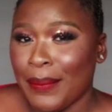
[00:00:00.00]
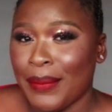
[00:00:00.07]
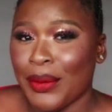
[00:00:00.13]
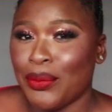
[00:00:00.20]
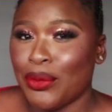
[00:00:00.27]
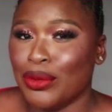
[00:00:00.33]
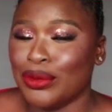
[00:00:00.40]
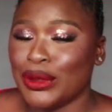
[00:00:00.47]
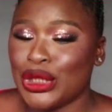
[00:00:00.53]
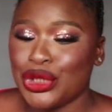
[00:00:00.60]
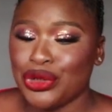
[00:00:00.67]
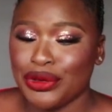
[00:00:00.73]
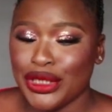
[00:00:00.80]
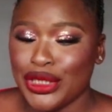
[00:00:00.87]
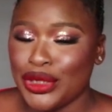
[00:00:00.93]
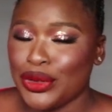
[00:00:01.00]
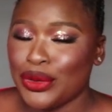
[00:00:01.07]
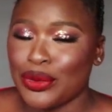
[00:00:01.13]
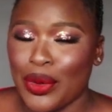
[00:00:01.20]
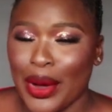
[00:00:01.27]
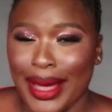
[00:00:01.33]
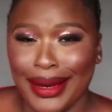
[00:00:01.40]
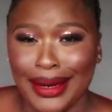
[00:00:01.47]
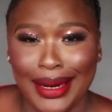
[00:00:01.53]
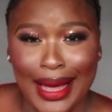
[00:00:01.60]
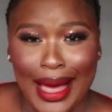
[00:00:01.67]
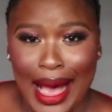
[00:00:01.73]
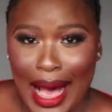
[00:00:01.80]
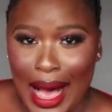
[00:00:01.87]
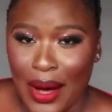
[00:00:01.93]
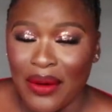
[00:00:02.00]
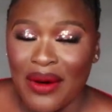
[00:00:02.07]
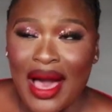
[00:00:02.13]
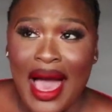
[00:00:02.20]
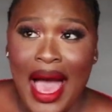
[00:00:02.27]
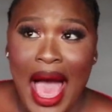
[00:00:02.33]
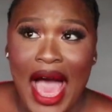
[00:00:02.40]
people will treat you anyhow.